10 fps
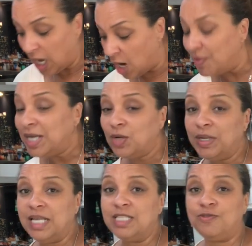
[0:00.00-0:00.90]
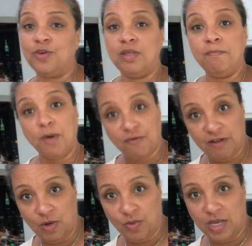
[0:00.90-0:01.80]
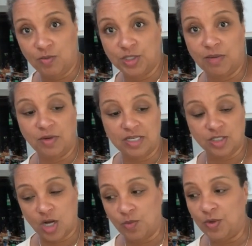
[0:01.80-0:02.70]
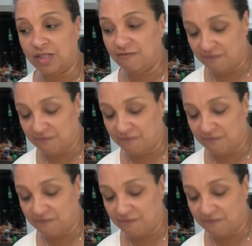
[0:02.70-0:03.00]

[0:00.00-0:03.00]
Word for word: Our ingredients for the buffalo wing, which I'm gonna start with